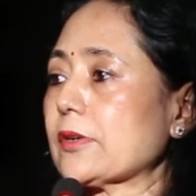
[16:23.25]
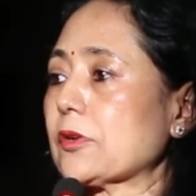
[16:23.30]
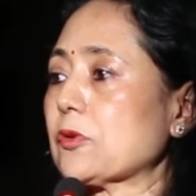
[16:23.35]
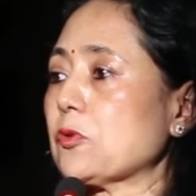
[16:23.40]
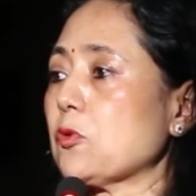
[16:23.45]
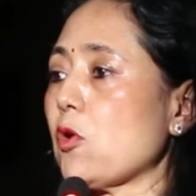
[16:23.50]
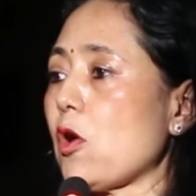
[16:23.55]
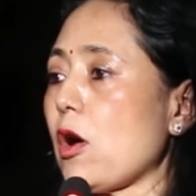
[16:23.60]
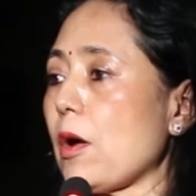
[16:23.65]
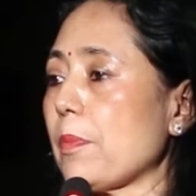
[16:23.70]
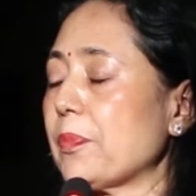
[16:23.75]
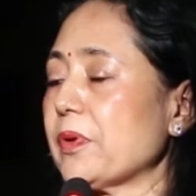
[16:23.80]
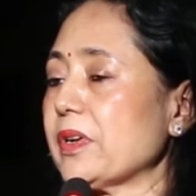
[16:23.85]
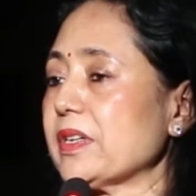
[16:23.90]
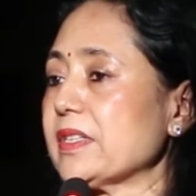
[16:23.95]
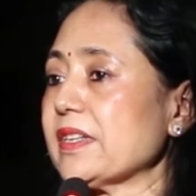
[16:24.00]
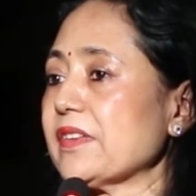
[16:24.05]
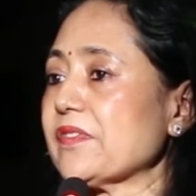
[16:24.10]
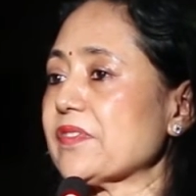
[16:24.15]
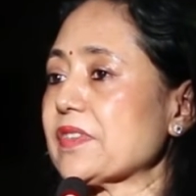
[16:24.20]
the
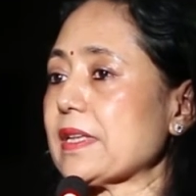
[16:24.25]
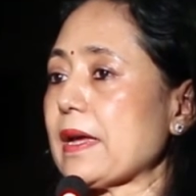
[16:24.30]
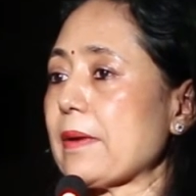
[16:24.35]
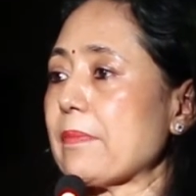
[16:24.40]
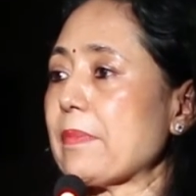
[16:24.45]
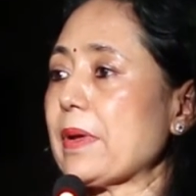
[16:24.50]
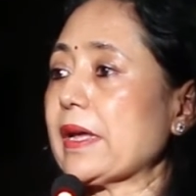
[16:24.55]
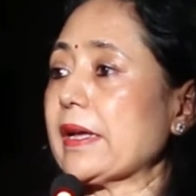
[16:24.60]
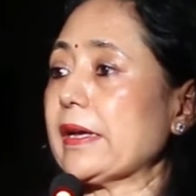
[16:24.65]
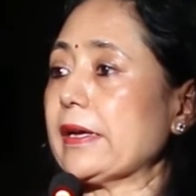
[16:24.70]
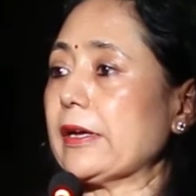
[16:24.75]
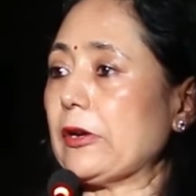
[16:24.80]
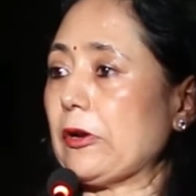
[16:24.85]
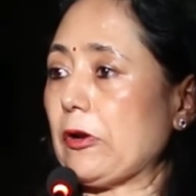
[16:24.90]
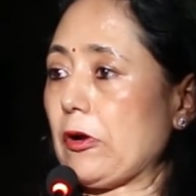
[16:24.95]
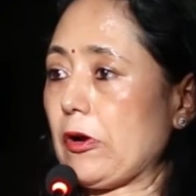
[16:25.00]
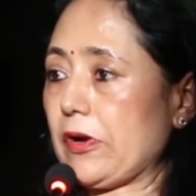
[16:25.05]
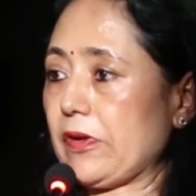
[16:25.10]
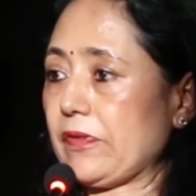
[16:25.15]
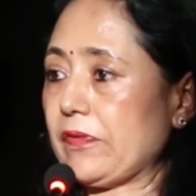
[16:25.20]
cooperatives, they are making
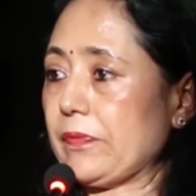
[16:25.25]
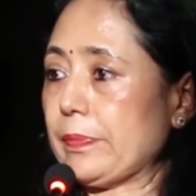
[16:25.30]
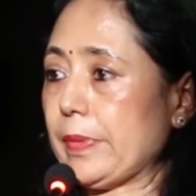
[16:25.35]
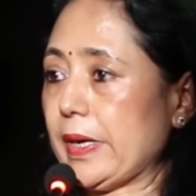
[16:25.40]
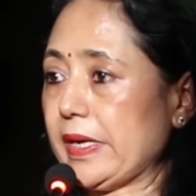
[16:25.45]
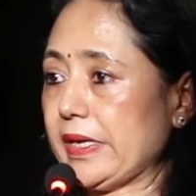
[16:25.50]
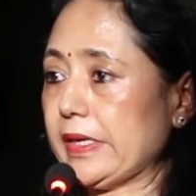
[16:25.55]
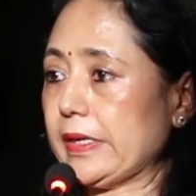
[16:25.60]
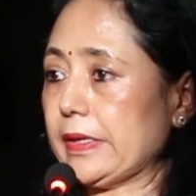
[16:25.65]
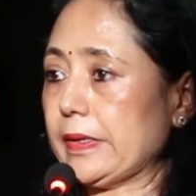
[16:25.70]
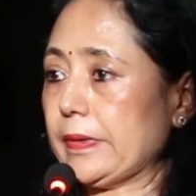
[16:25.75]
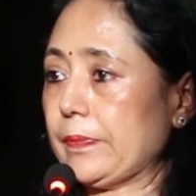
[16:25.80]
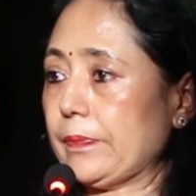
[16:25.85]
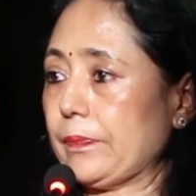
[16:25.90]
a lot of money.